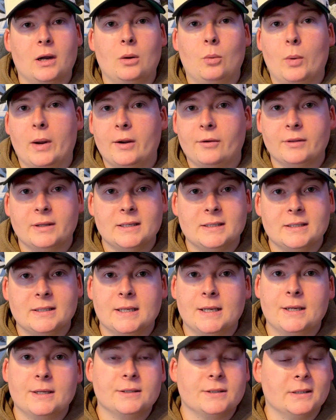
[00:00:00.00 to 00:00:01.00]
I wear these
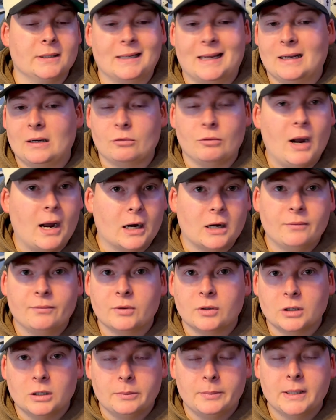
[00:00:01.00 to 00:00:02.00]
things and kind of rock them
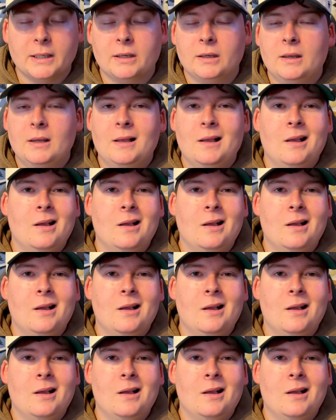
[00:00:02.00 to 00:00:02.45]
for a little bit,